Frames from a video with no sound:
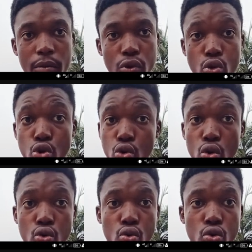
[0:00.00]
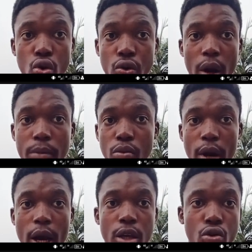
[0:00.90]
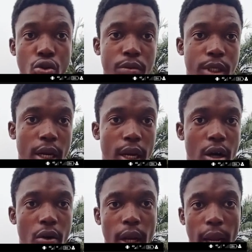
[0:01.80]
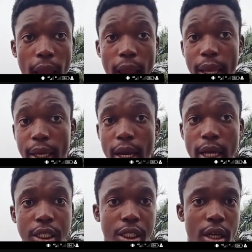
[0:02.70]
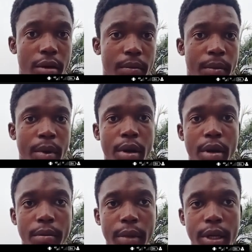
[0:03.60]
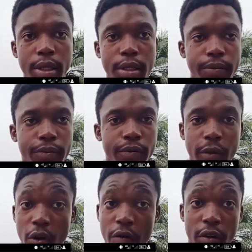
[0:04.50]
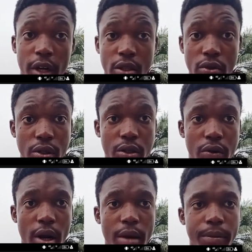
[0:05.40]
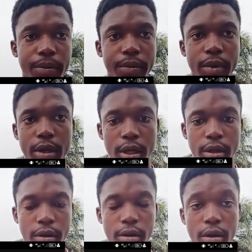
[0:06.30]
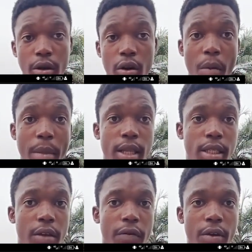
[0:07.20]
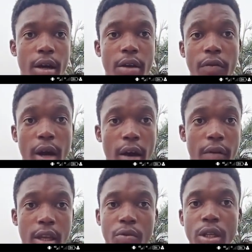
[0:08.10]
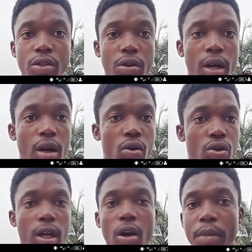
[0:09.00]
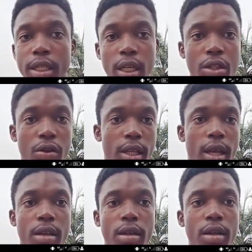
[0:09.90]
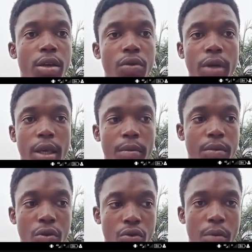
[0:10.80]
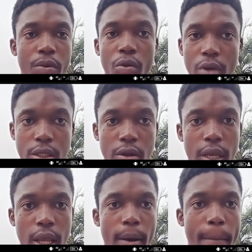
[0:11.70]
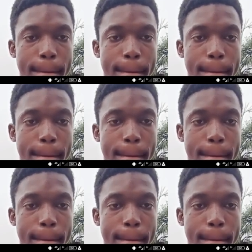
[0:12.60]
do so to subscribe to my YouTube channel, like and share. Please don't forget to subscribe. Comment if you have any question. You can go to the comment section, then you drop your question there.